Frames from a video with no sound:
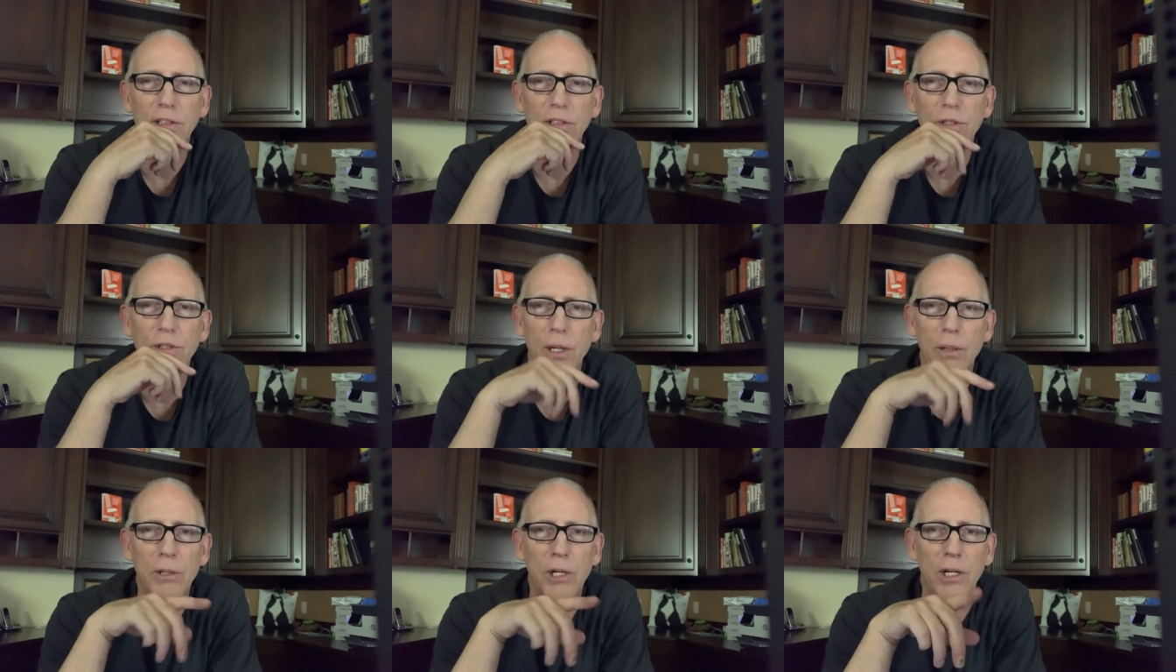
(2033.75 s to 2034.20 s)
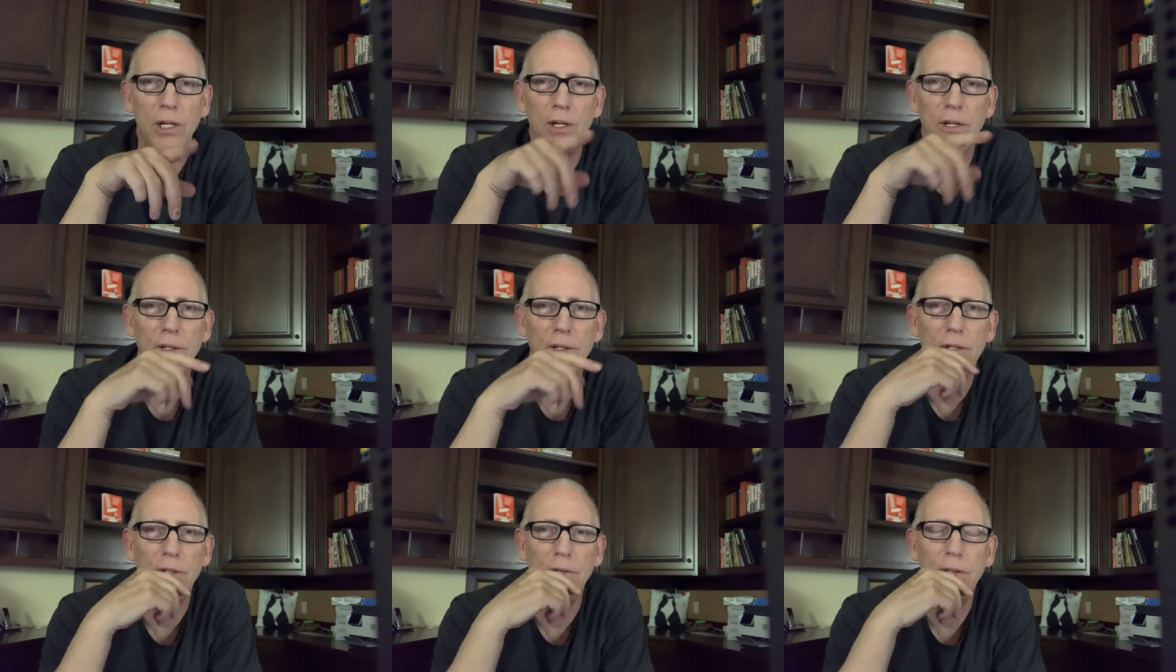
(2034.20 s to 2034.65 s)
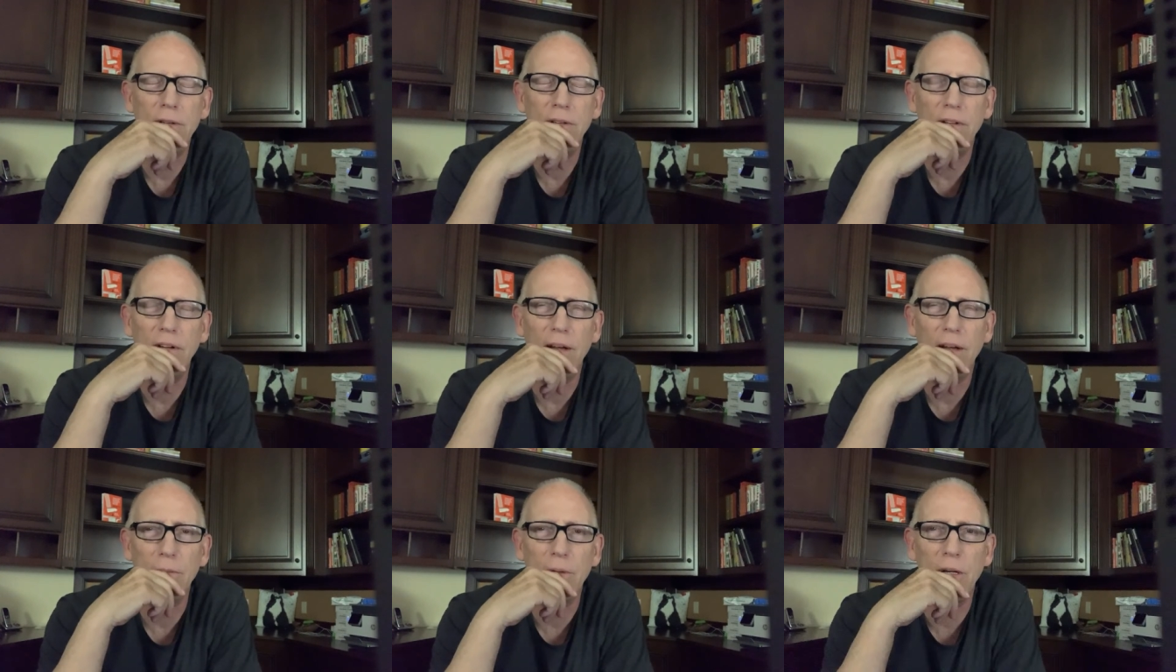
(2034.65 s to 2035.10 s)
So I'm going to,
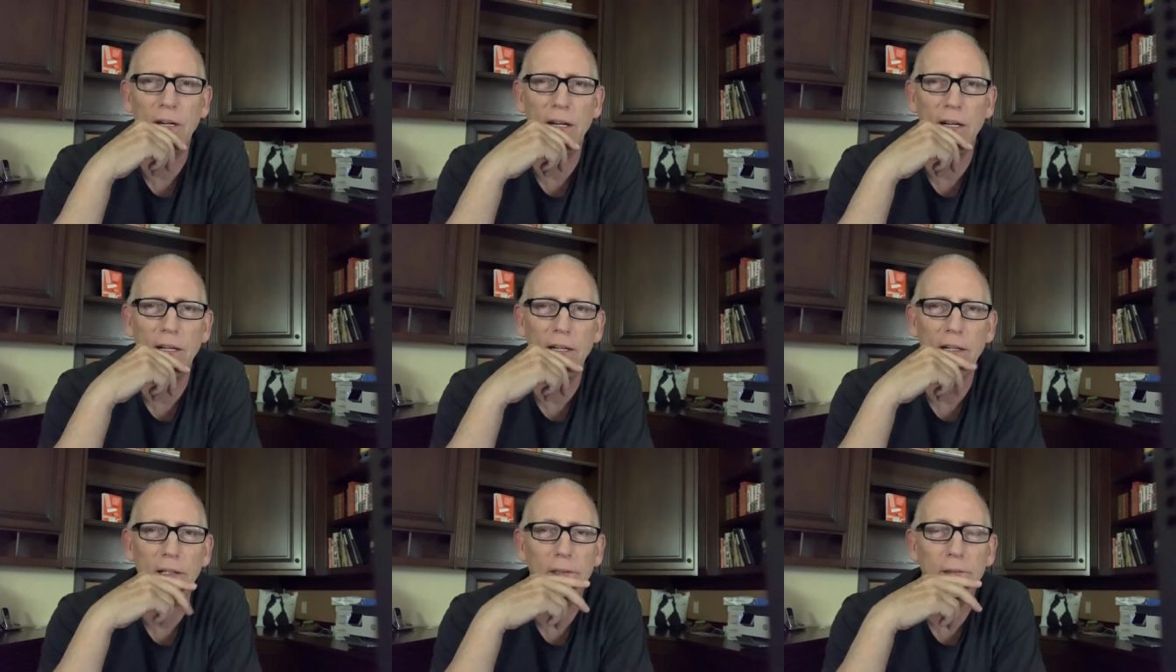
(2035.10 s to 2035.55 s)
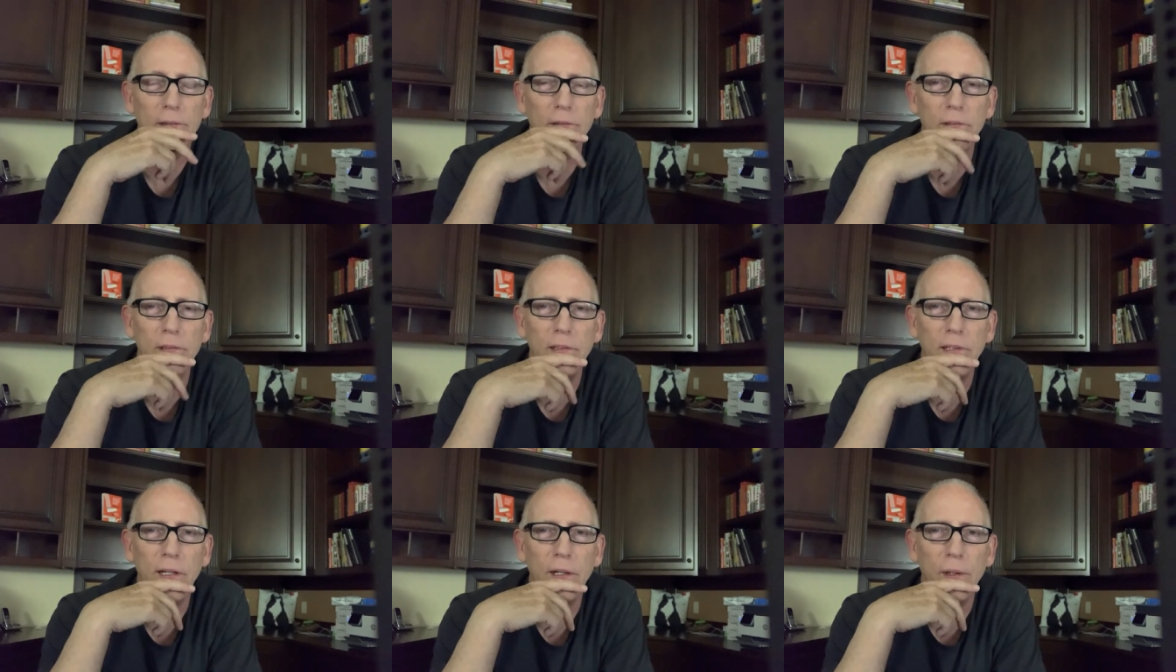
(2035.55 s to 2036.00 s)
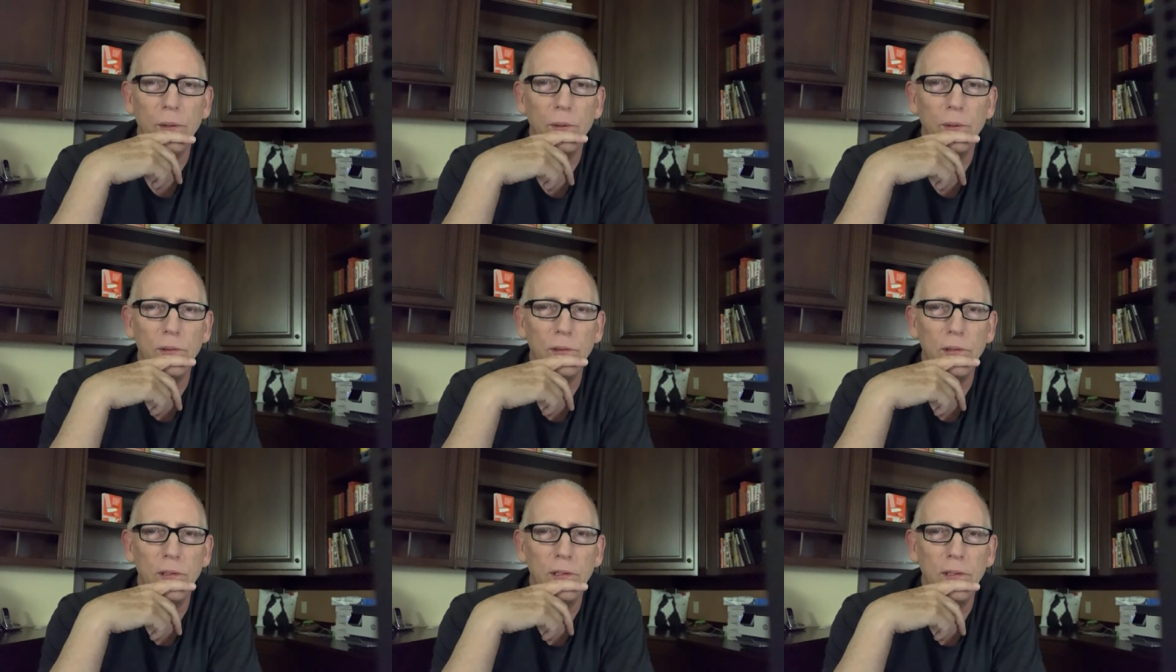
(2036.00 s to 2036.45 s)
I'm going to, you know,
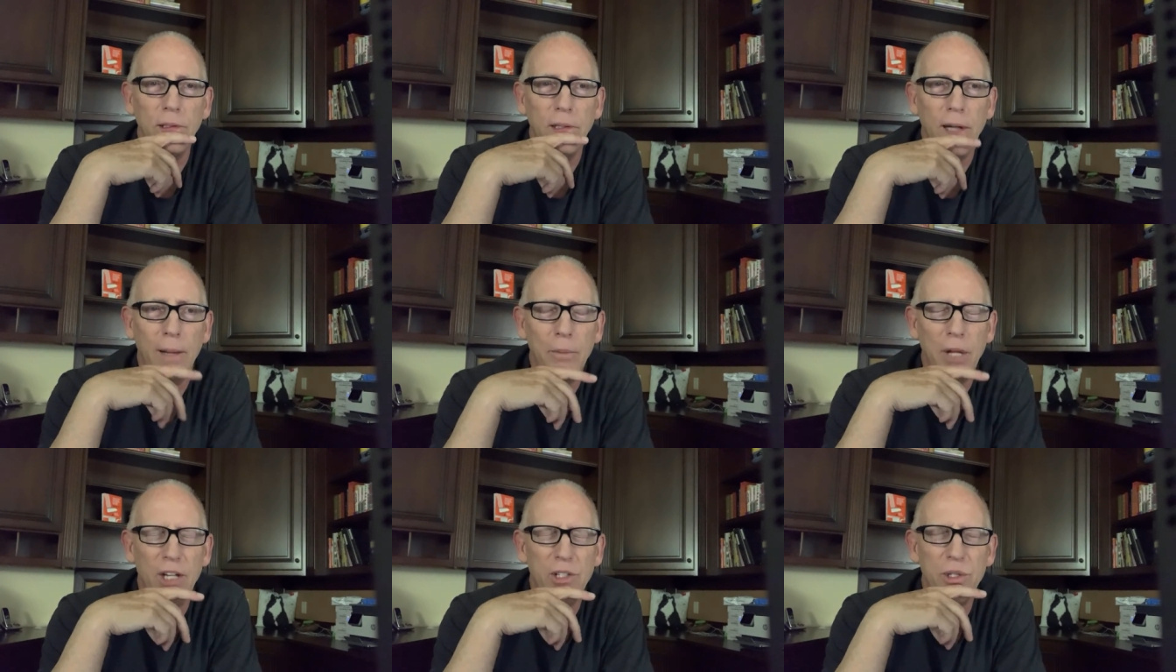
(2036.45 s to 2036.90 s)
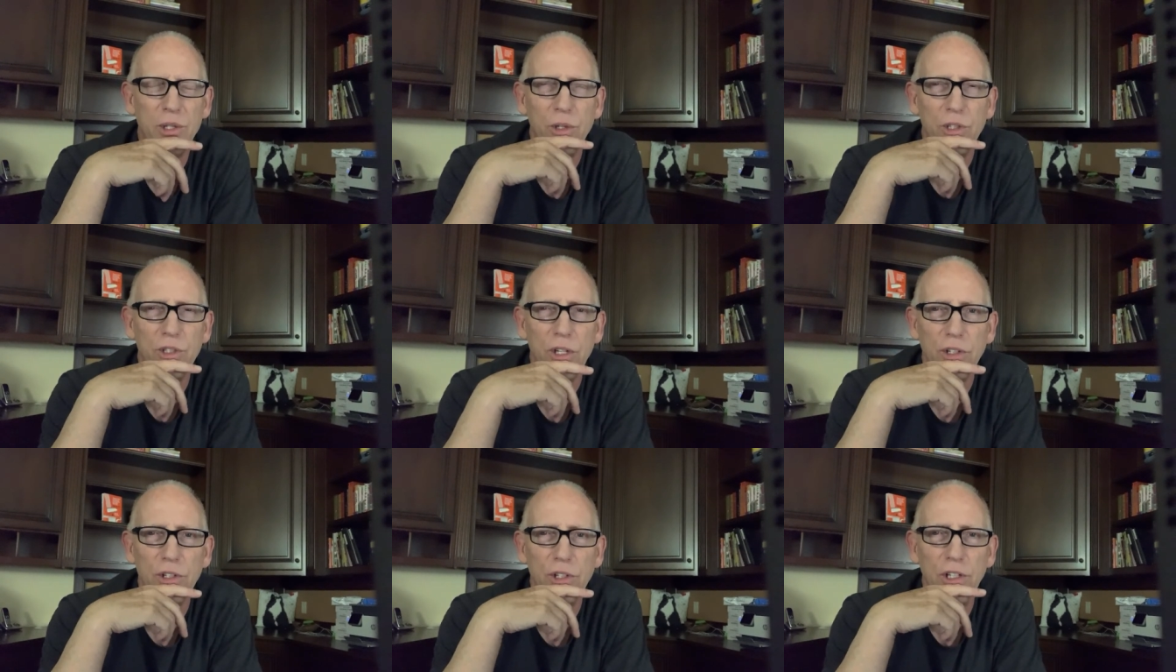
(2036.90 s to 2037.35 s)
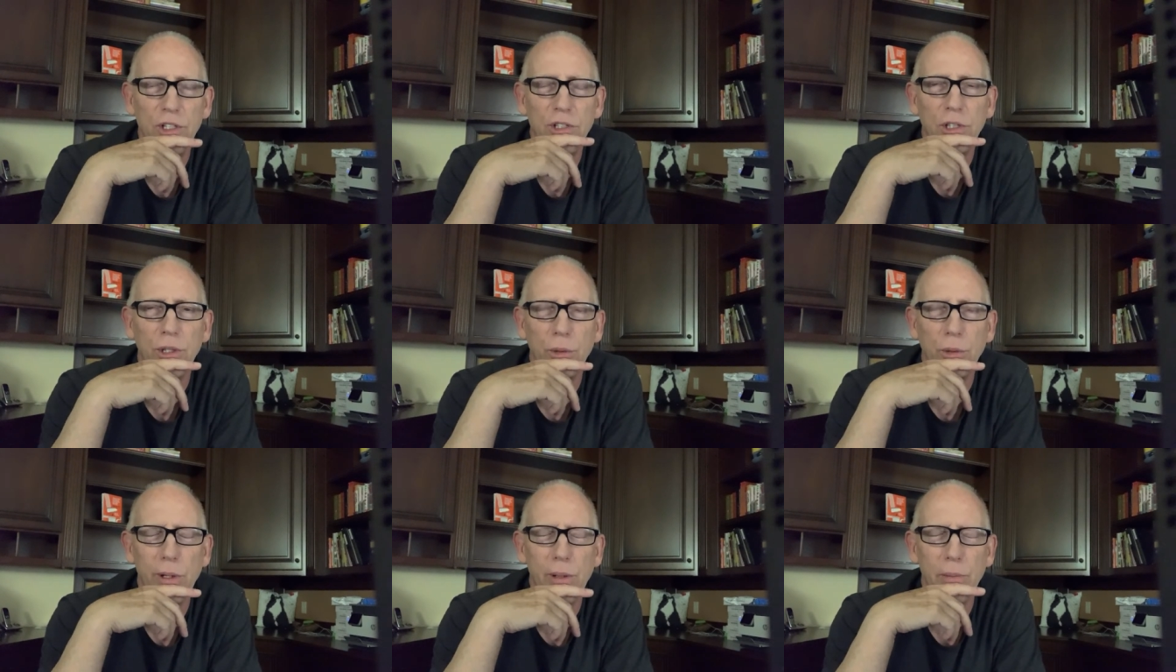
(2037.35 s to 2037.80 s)
I'm not sure it's a
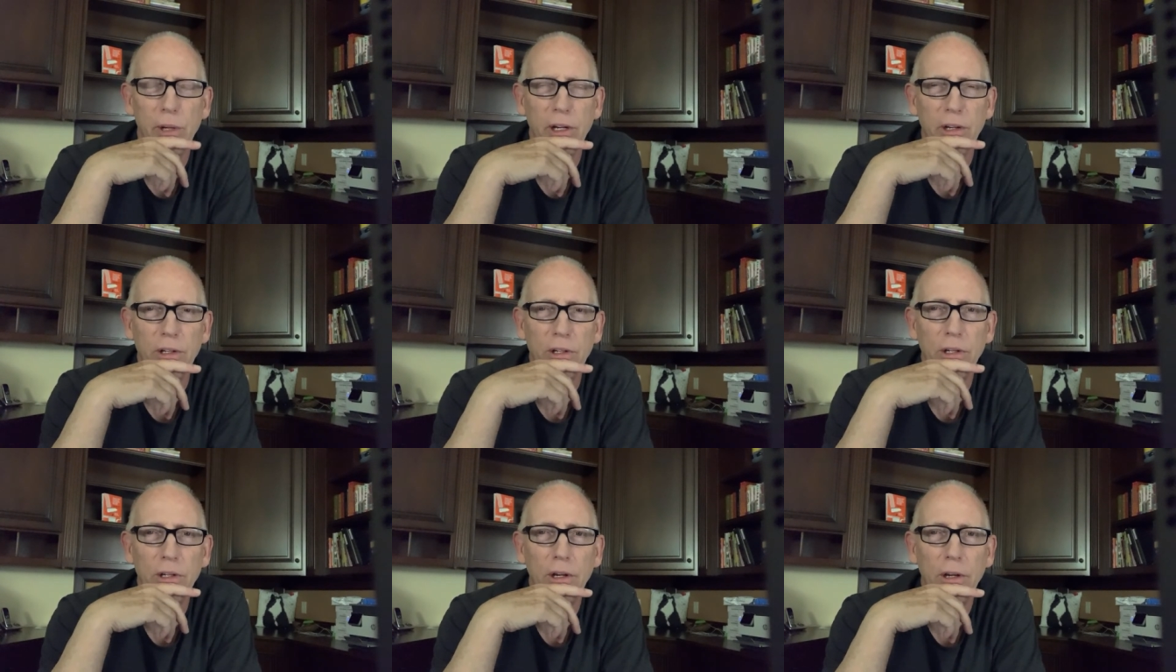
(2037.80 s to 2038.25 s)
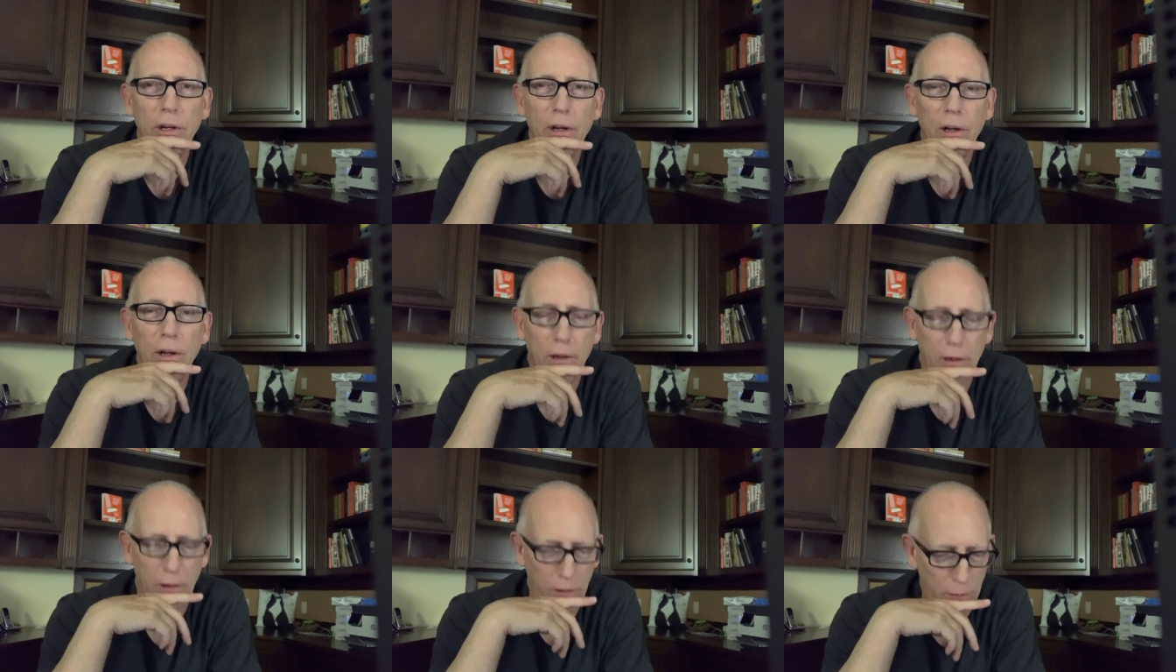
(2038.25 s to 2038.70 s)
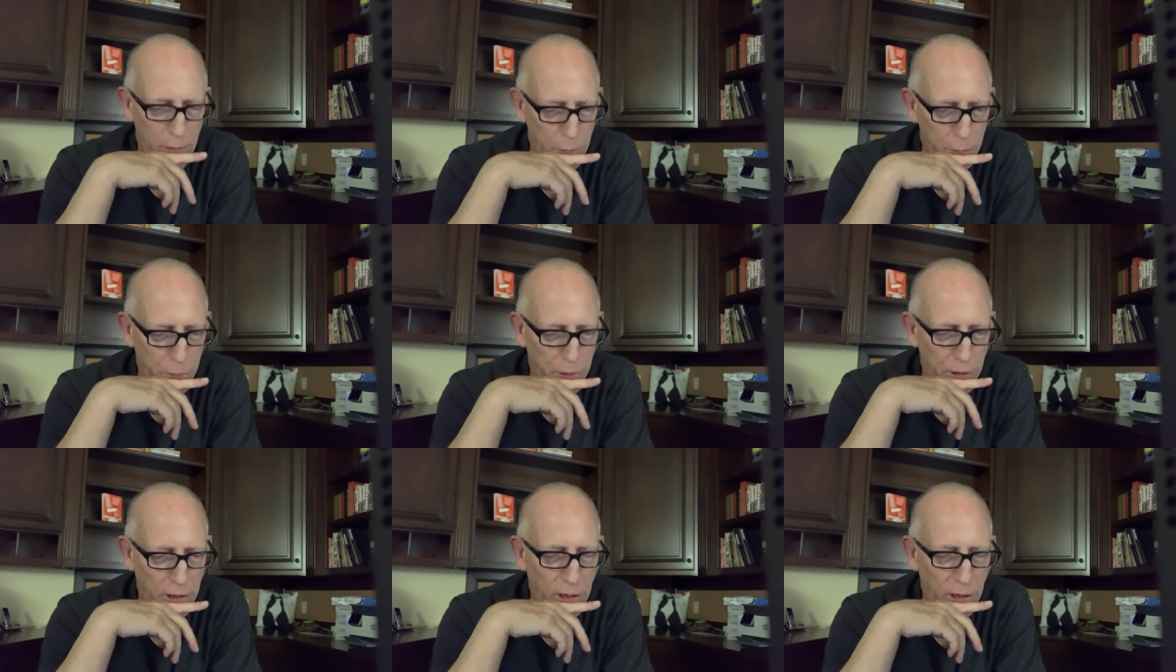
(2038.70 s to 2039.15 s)
disagreement
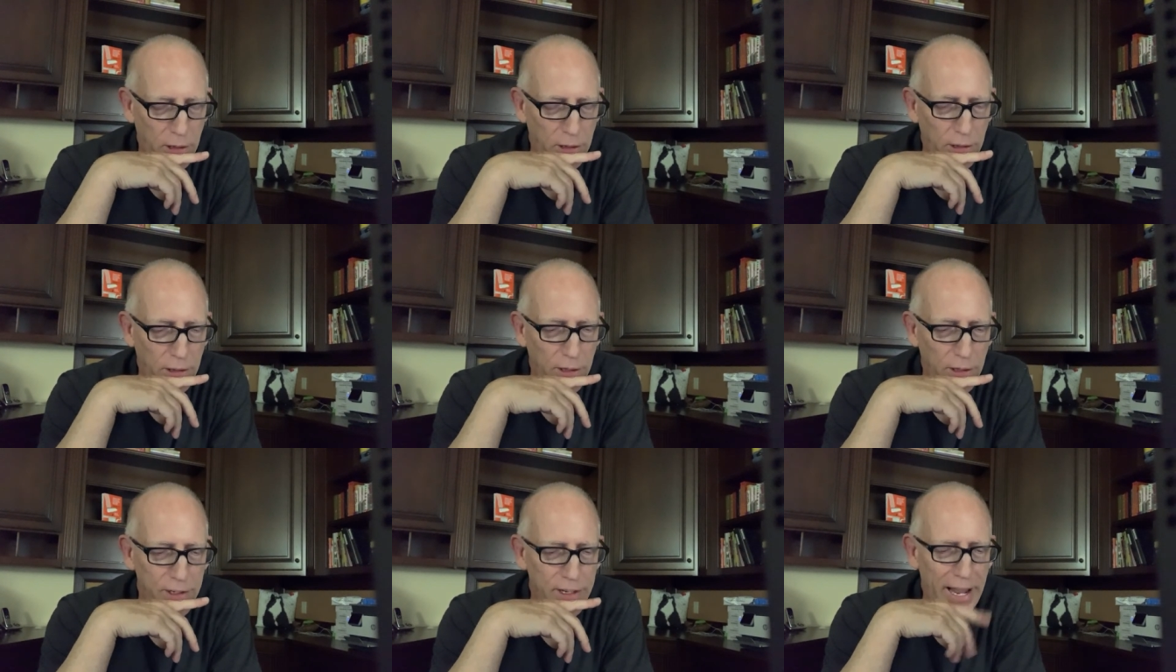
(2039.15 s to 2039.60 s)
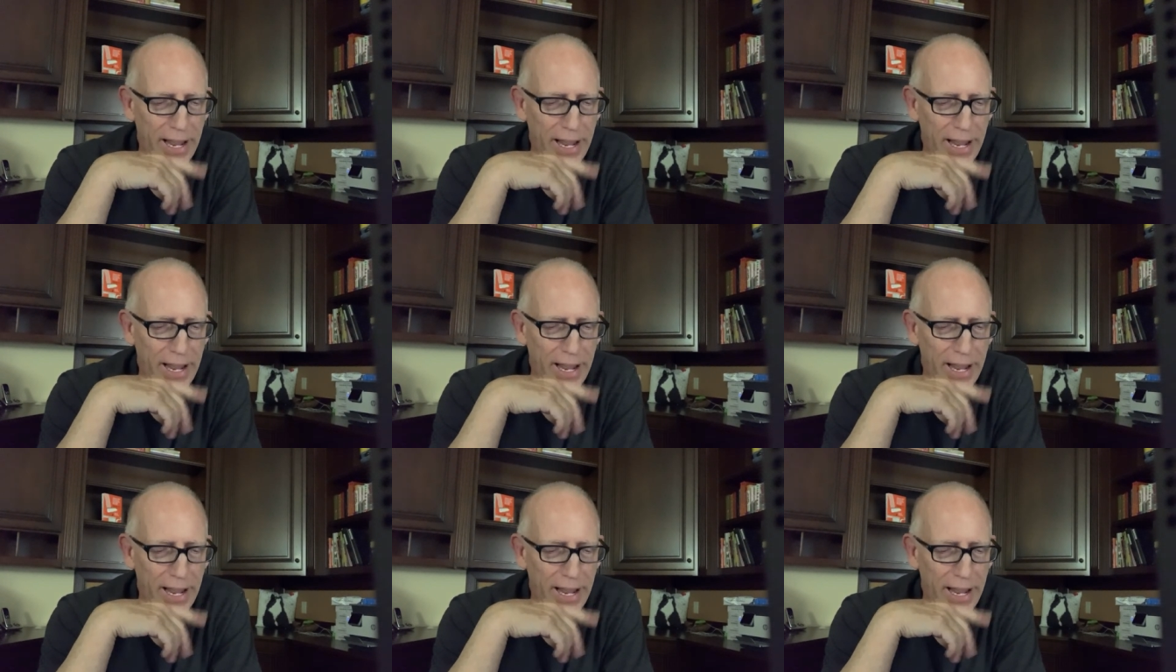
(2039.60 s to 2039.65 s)
but uh, an